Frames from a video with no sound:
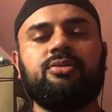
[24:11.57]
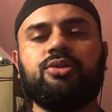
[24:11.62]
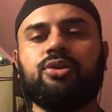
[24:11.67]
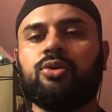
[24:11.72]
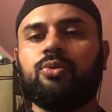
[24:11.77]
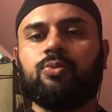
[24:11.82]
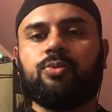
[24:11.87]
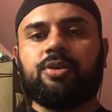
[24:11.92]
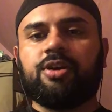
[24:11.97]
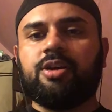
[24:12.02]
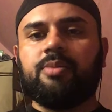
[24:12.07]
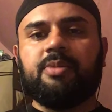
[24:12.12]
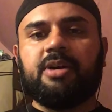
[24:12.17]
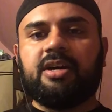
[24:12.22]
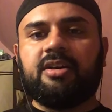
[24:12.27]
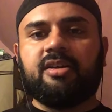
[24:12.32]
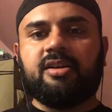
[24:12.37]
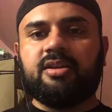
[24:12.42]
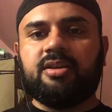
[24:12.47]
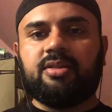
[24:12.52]
Don't worry
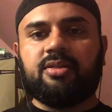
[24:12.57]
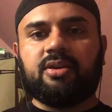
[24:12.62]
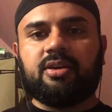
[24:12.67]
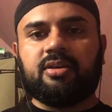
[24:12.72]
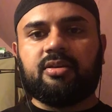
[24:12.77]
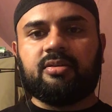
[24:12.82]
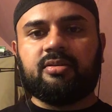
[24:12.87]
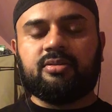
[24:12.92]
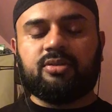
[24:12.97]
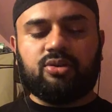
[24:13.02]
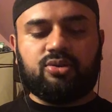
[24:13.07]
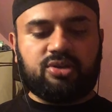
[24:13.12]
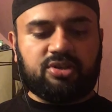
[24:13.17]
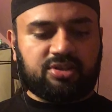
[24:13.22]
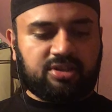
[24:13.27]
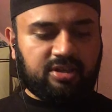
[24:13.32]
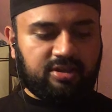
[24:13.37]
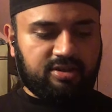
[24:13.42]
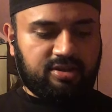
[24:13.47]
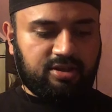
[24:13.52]
about anything. You
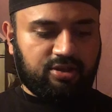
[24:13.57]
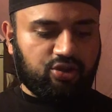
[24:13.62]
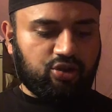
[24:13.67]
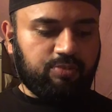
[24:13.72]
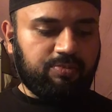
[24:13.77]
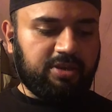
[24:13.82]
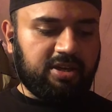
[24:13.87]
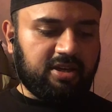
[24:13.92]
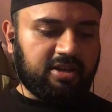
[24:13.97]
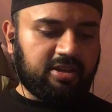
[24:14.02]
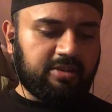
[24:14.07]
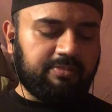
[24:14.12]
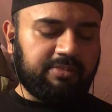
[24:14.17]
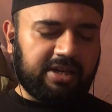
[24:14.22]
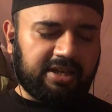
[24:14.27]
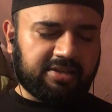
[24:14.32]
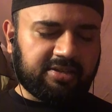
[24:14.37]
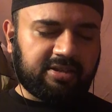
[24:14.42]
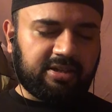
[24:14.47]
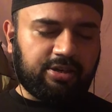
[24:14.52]
just continue being the
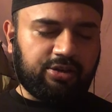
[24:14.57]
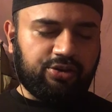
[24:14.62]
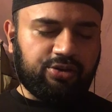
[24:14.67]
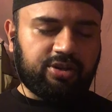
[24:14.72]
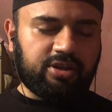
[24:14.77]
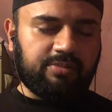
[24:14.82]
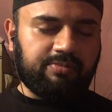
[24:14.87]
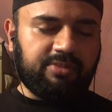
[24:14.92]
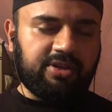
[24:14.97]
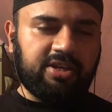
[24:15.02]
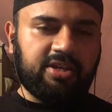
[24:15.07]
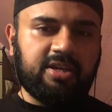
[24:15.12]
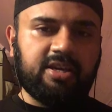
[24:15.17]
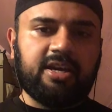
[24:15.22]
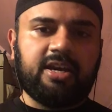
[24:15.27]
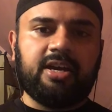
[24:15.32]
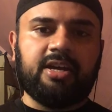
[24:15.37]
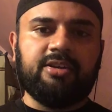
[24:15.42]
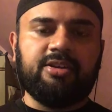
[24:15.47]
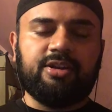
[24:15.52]
best that you can be,
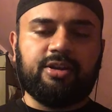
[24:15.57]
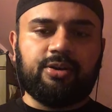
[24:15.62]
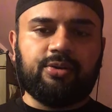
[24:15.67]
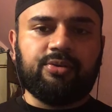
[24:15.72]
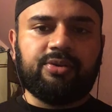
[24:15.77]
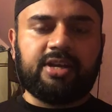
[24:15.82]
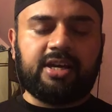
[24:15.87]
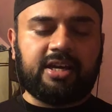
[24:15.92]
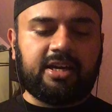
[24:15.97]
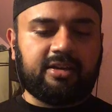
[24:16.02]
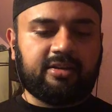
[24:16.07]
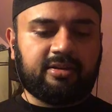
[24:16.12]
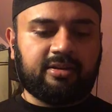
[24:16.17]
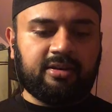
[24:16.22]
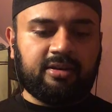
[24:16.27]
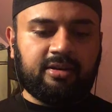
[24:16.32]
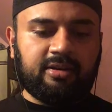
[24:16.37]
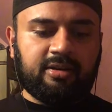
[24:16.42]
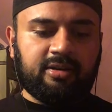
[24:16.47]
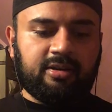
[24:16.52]
and know that
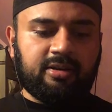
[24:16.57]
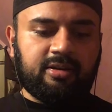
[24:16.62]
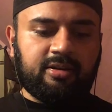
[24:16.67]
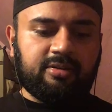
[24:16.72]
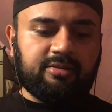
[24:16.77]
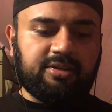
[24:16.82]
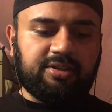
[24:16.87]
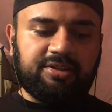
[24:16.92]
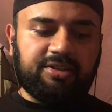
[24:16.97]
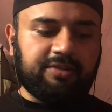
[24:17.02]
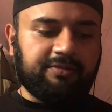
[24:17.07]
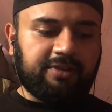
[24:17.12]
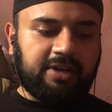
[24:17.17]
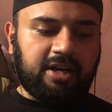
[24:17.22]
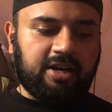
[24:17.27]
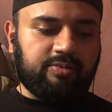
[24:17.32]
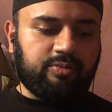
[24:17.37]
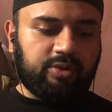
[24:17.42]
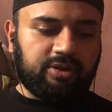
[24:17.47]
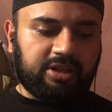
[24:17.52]
the
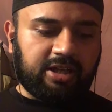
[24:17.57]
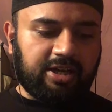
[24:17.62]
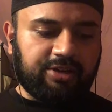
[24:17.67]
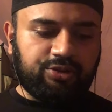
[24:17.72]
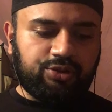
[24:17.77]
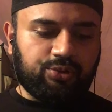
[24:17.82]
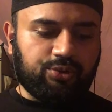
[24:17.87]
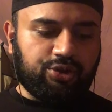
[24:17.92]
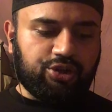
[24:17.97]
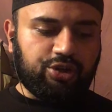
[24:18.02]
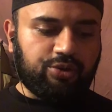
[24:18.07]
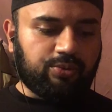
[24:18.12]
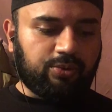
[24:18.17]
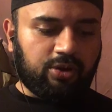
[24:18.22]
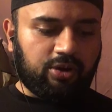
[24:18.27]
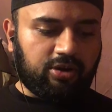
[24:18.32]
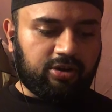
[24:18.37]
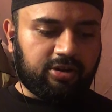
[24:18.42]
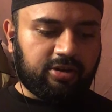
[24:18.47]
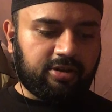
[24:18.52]
divine will not do you
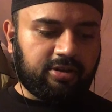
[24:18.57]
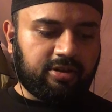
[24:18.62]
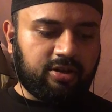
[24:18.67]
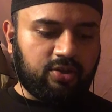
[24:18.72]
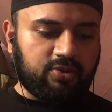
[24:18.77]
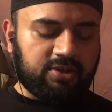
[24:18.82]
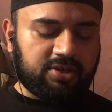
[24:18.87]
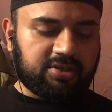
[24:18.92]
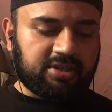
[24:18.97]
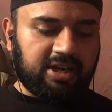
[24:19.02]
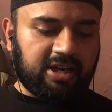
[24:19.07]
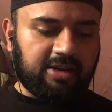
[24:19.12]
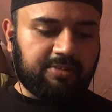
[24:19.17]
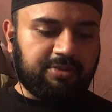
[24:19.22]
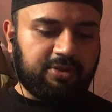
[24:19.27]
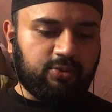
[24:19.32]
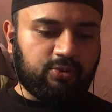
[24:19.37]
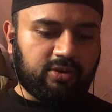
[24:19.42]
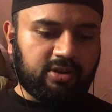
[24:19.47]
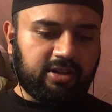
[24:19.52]
wrong. You just got to
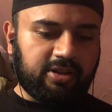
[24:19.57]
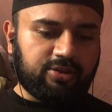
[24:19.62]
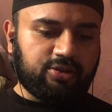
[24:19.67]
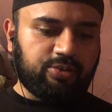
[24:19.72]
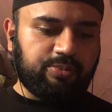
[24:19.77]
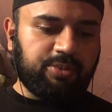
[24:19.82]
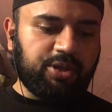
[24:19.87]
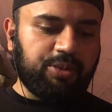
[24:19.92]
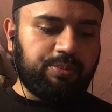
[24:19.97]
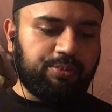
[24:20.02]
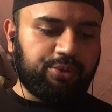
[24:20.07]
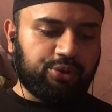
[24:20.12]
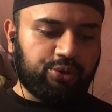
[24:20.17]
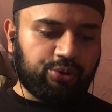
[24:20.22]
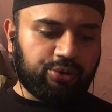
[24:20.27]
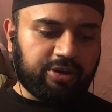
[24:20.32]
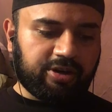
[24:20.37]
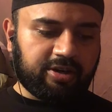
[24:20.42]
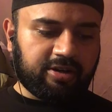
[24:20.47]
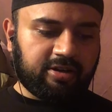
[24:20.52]
be willing to be
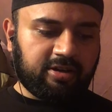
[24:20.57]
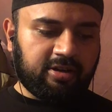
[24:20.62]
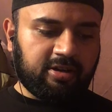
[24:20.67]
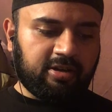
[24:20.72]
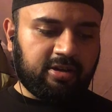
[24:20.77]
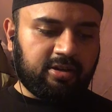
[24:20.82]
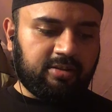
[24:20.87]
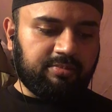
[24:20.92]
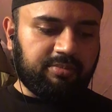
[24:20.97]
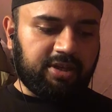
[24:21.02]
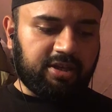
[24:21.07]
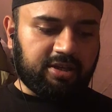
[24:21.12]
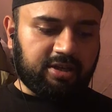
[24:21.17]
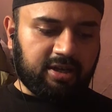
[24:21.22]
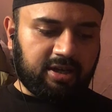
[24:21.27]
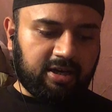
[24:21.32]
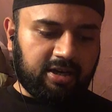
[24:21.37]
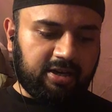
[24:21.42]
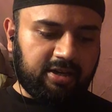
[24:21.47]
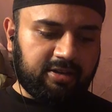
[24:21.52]
pure, be
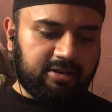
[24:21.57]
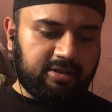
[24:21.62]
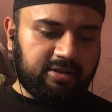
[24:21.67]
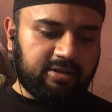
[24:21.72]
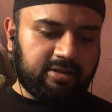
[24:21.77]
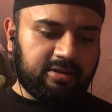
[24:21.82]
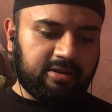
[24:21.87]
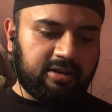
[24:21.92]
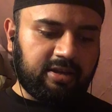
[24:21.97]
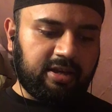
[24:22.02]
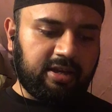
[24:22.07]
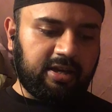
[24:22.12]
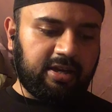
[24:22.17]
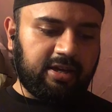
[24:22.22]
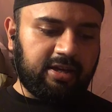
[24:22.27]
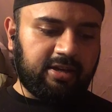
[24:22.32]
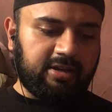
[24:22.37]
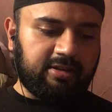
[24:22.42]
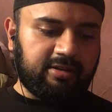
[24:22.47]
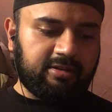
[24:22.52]
kind,
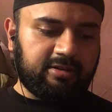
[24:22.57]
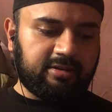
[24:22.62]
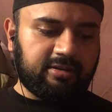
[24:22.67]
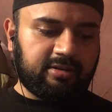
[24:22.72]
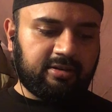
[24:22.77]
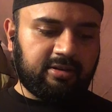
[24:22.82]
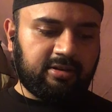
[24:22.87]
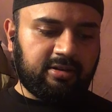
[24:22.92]
and